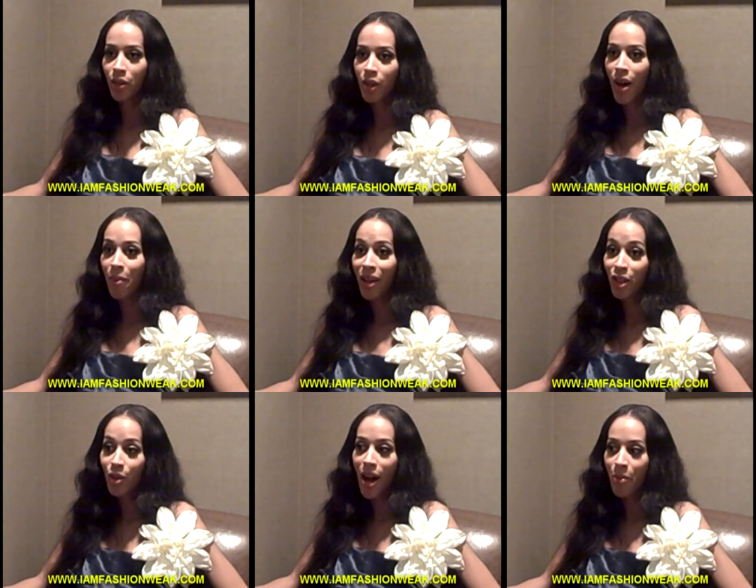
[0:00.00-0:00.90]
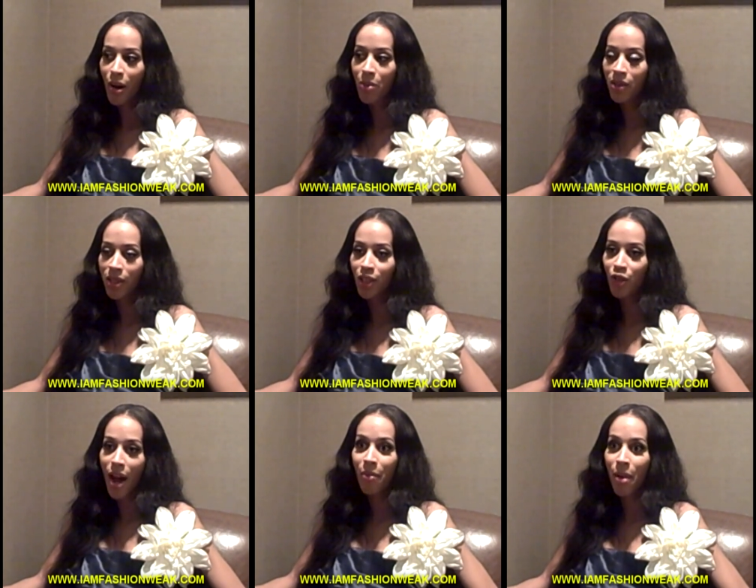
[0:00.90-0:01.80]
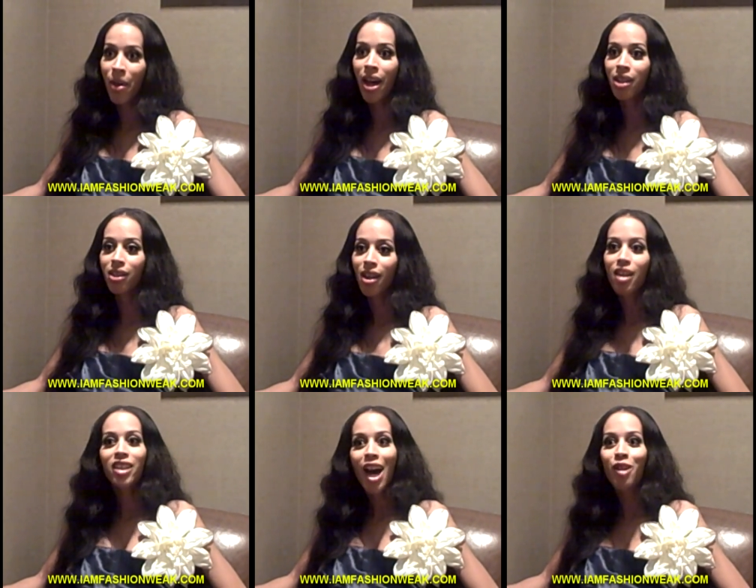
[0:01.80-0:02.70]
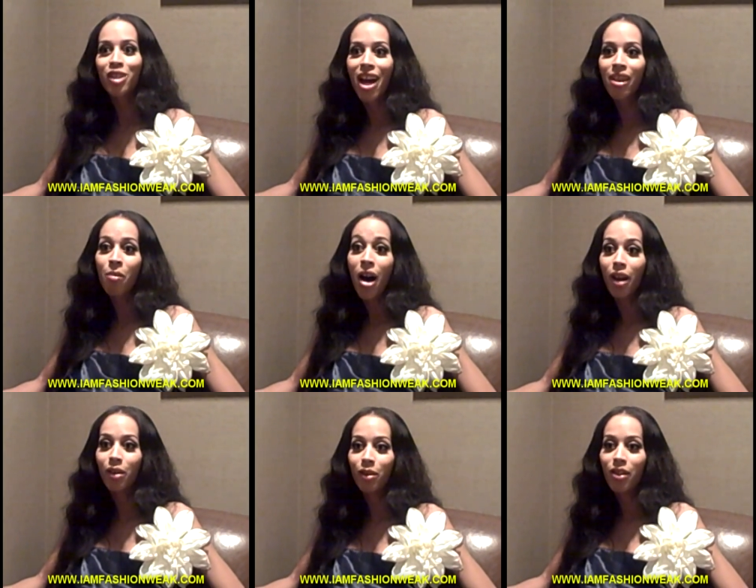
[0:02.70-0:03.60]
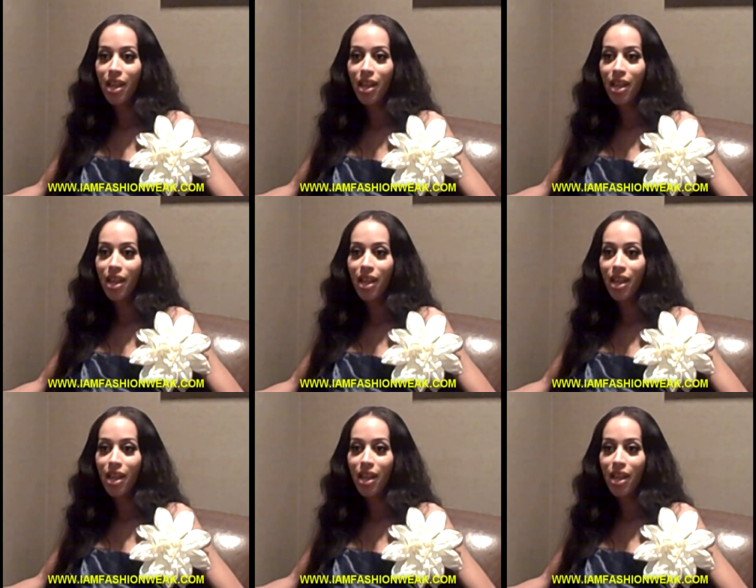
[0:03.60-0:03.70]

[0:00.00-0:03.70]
So I made sure I purposely tried my best to outshine the model.